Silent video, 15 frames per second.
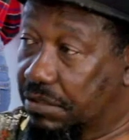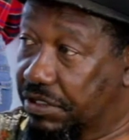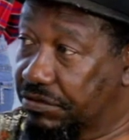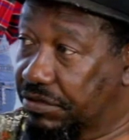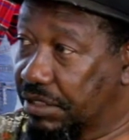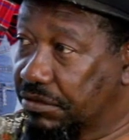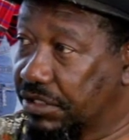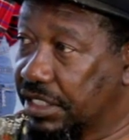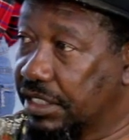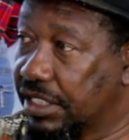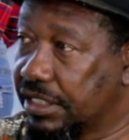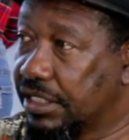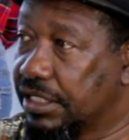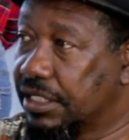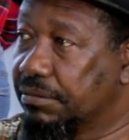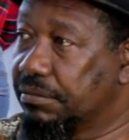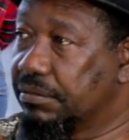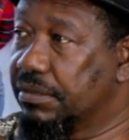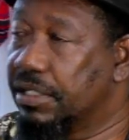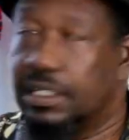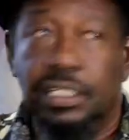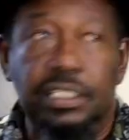from, right? That
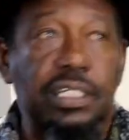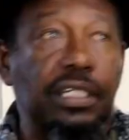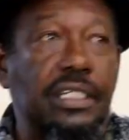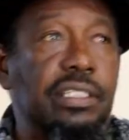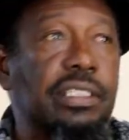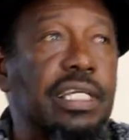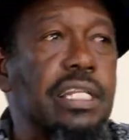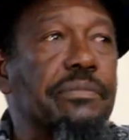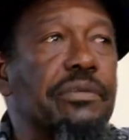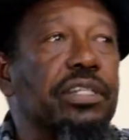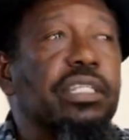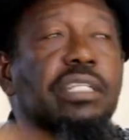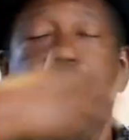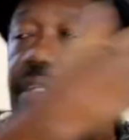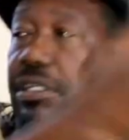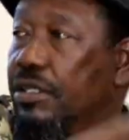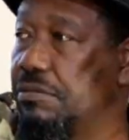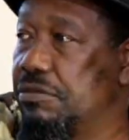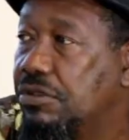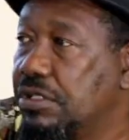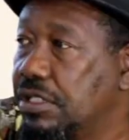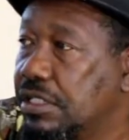Sunny Point is a big
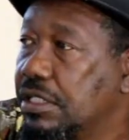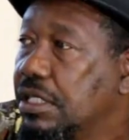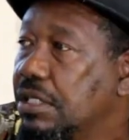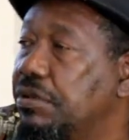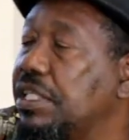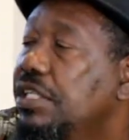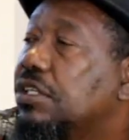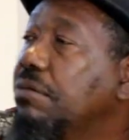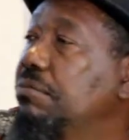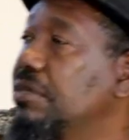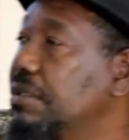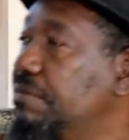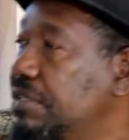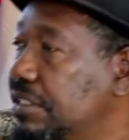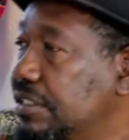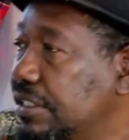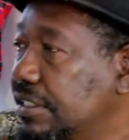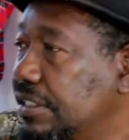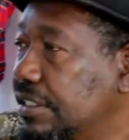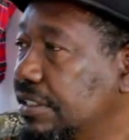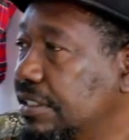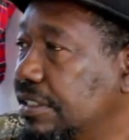community with a number of
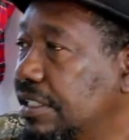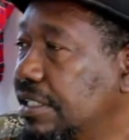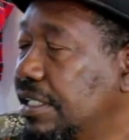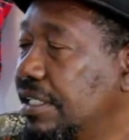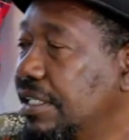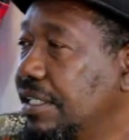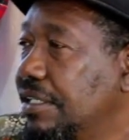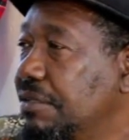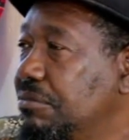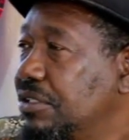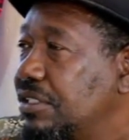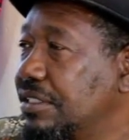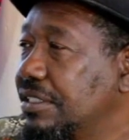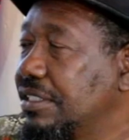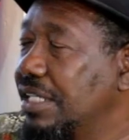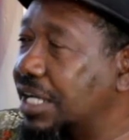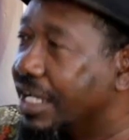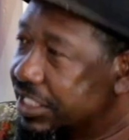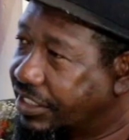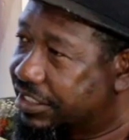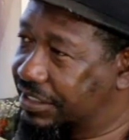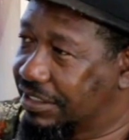businesses. But
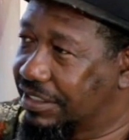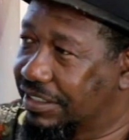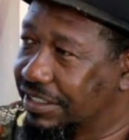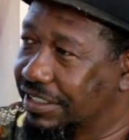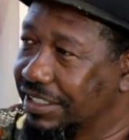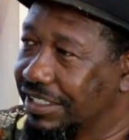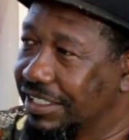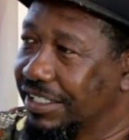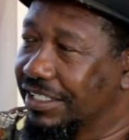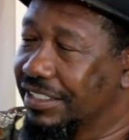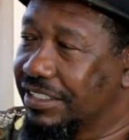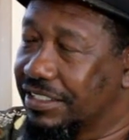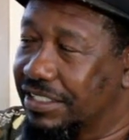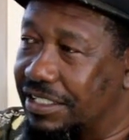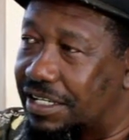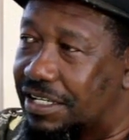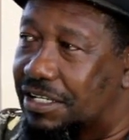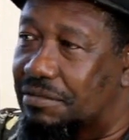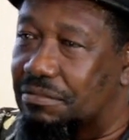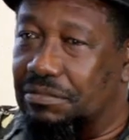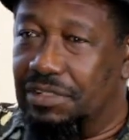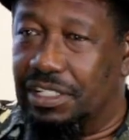as
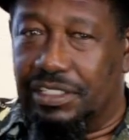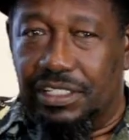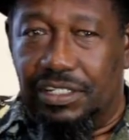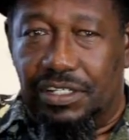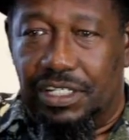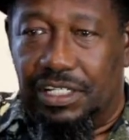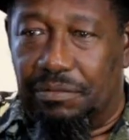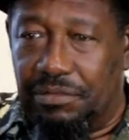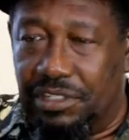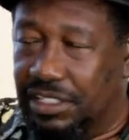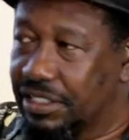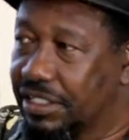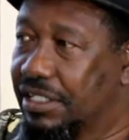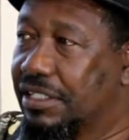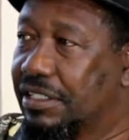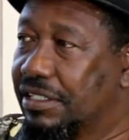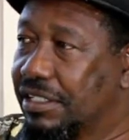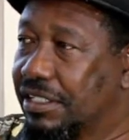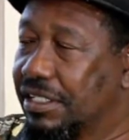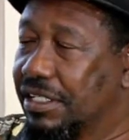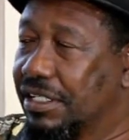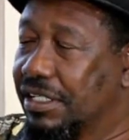they sit down in a meeting,
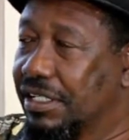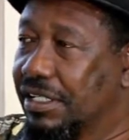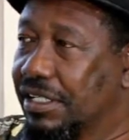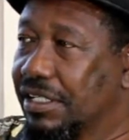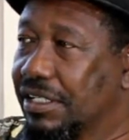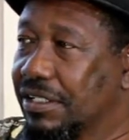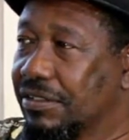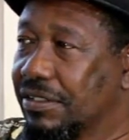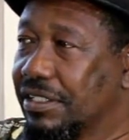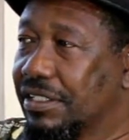okay,